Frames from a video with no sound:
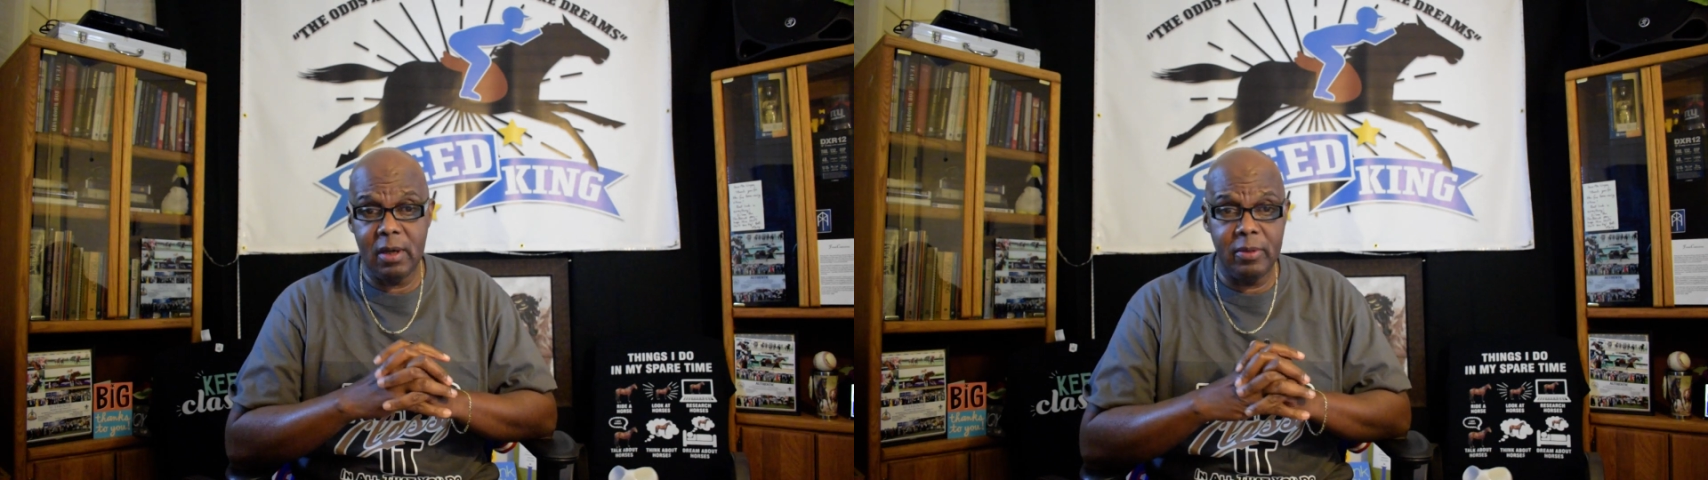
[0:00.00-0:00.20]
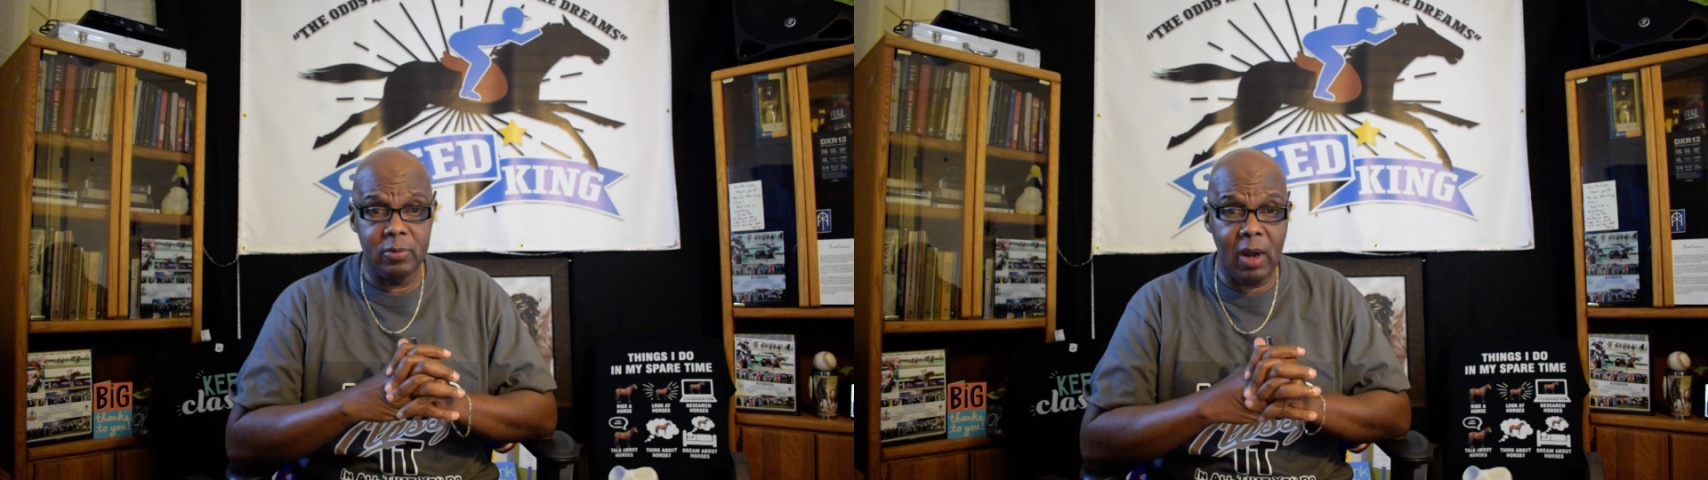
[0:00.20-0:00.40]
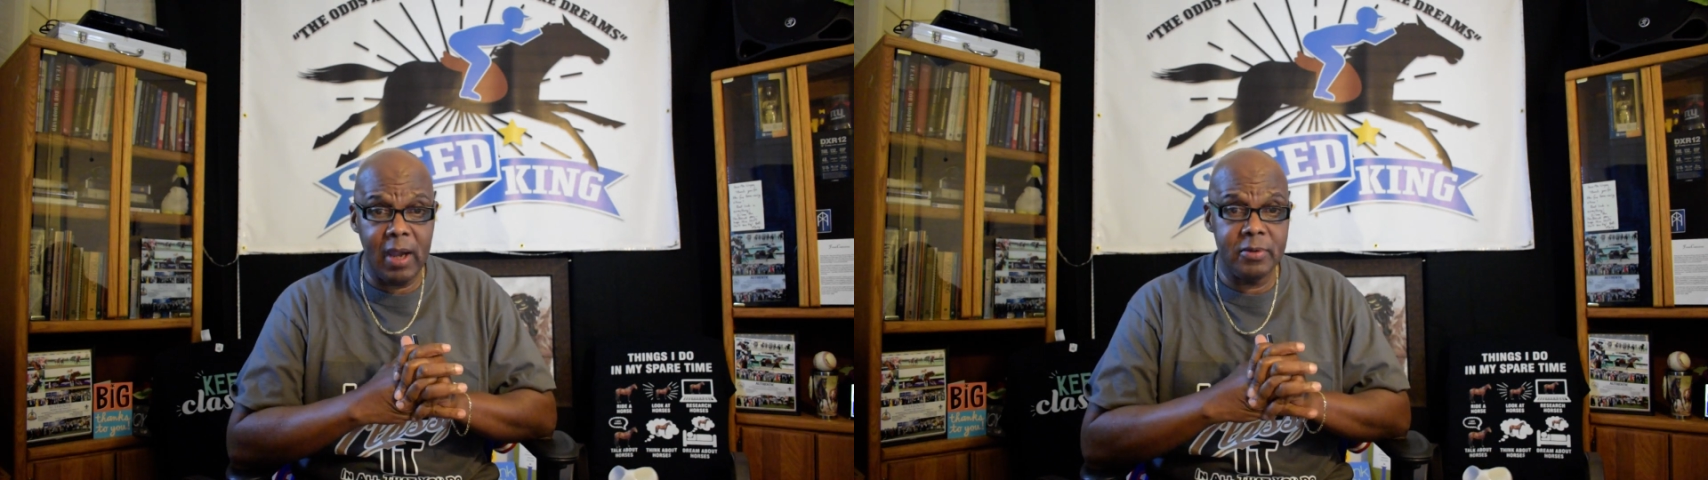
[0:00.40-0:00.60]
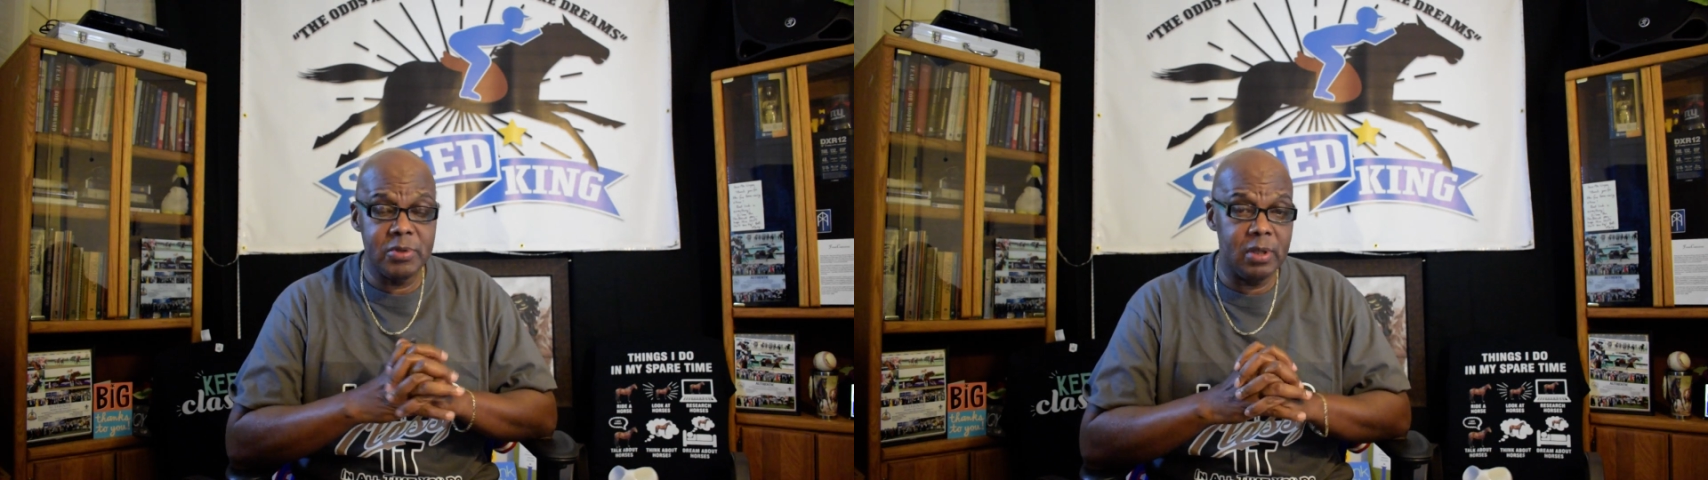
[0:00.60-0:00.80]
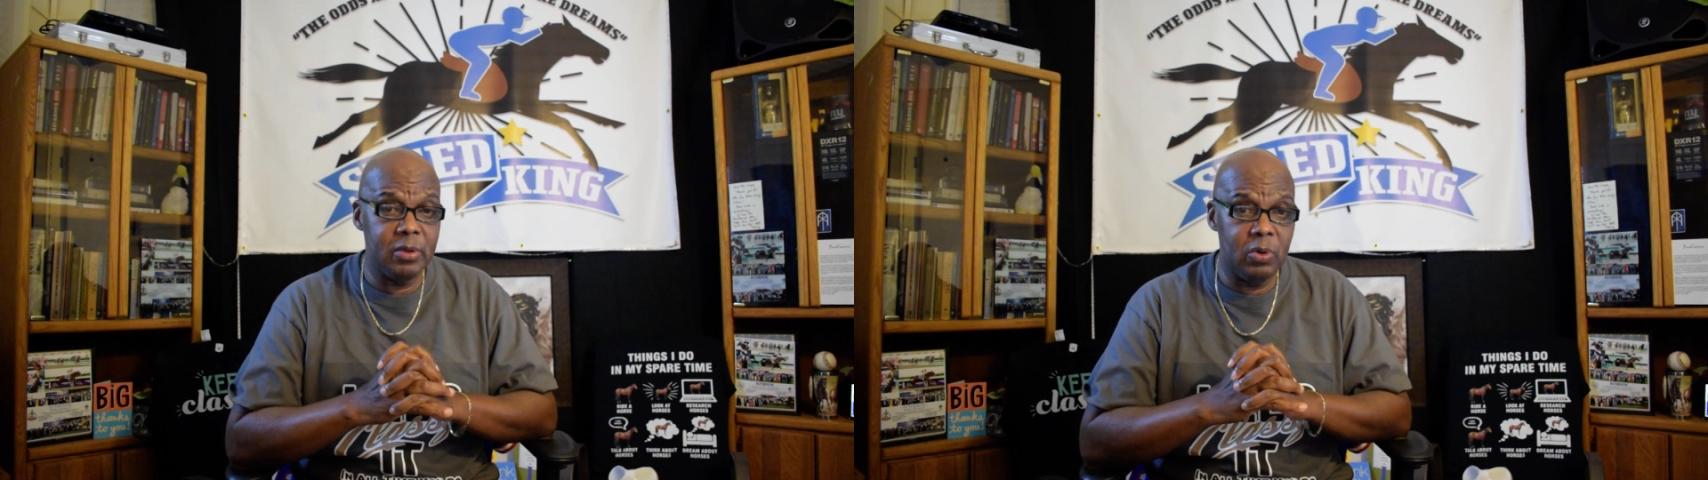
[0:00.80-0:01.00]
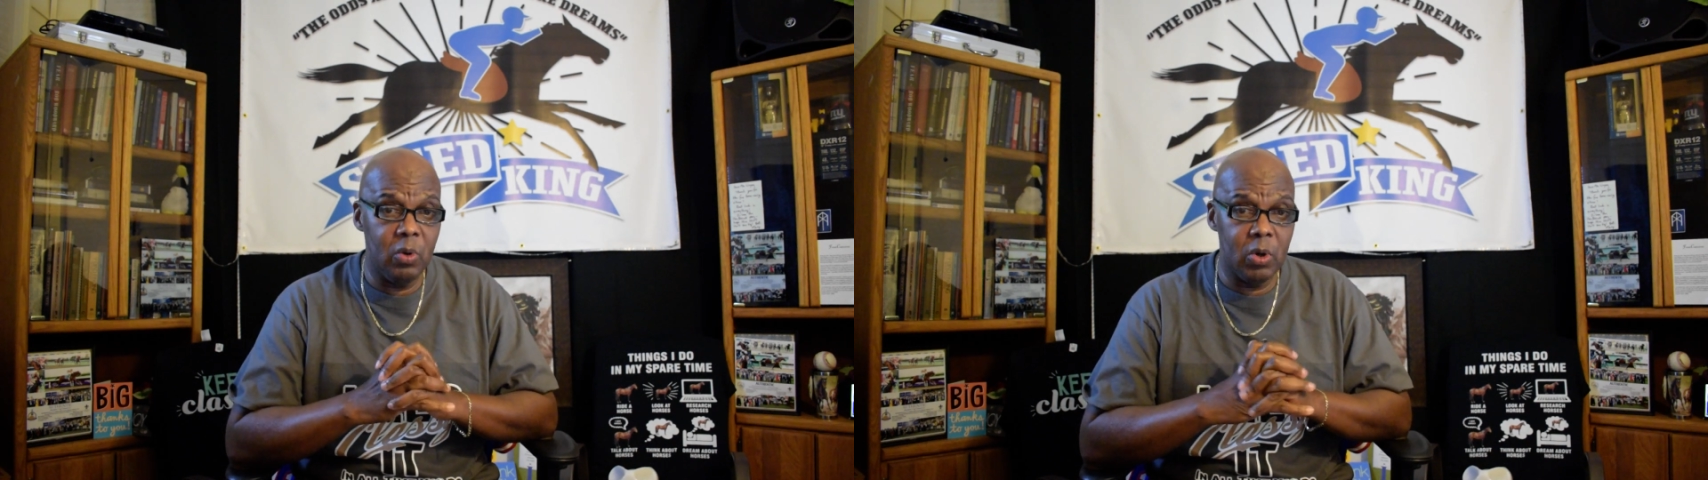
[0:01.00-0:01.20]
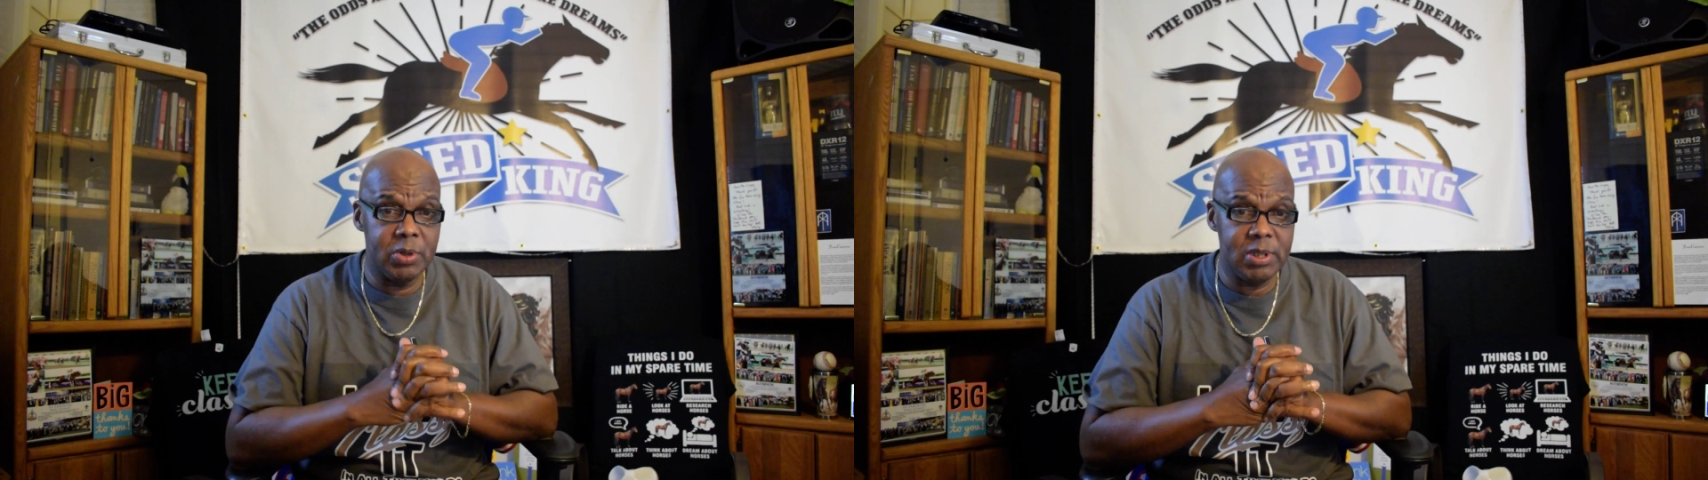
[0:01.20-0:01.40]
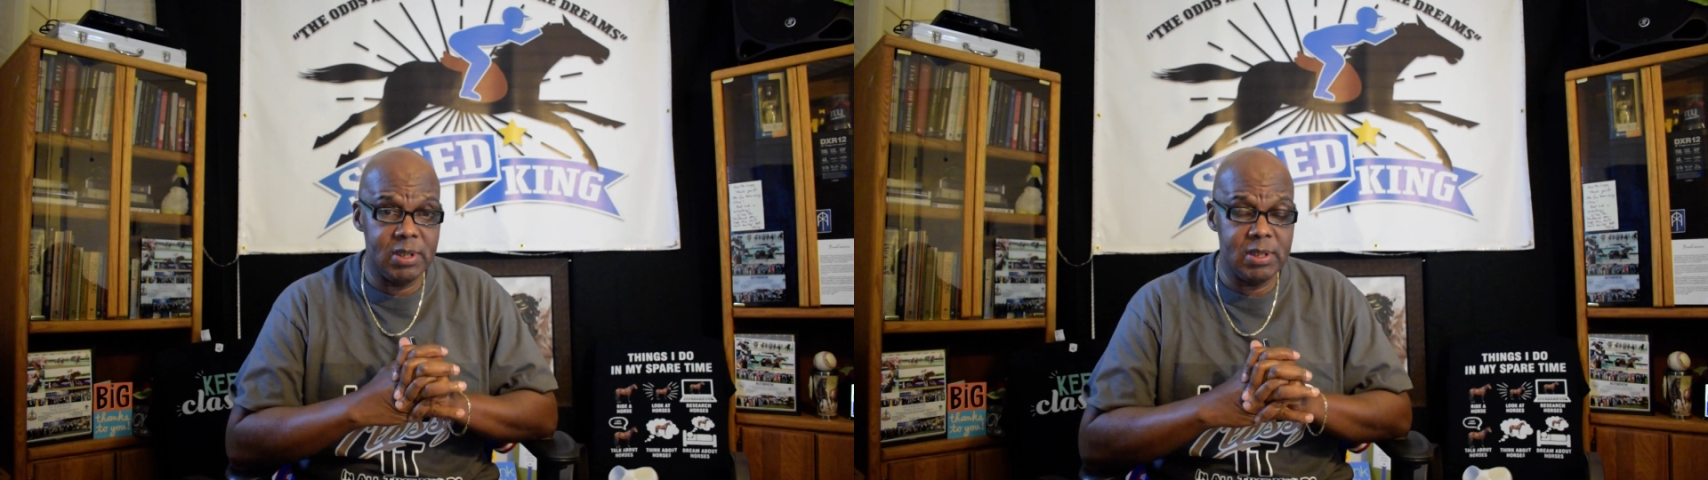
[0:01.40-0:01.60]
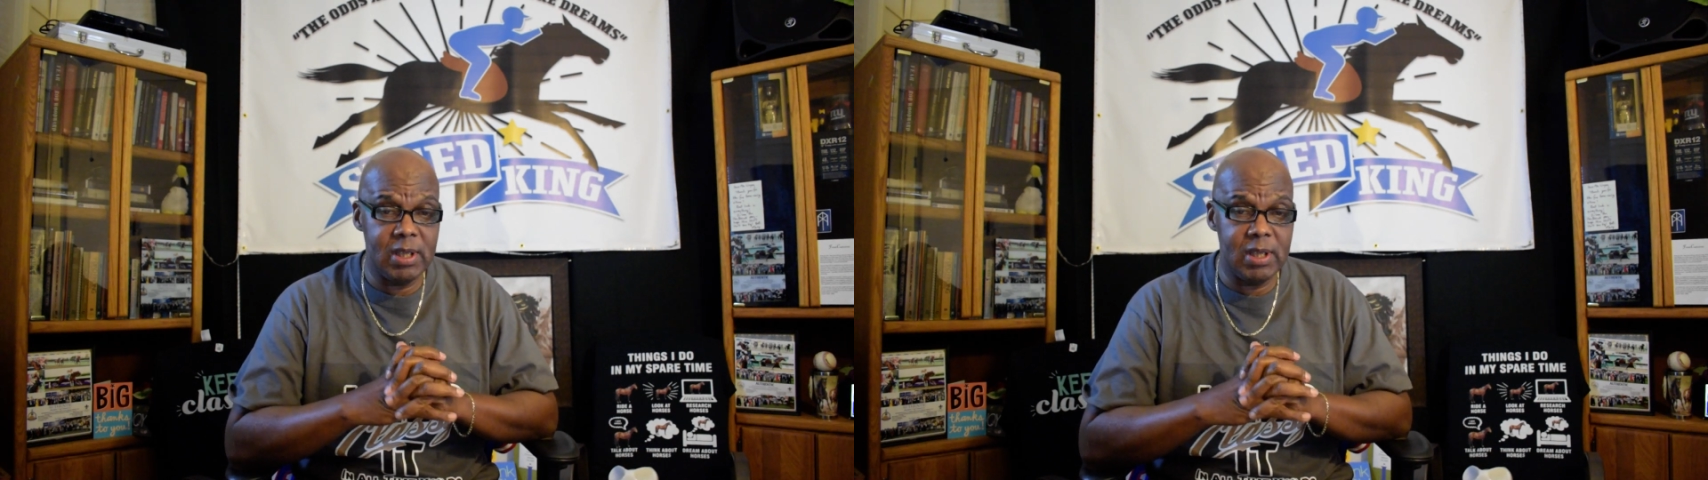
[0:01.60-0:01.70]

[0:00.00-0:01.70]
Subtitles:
the riders and the horses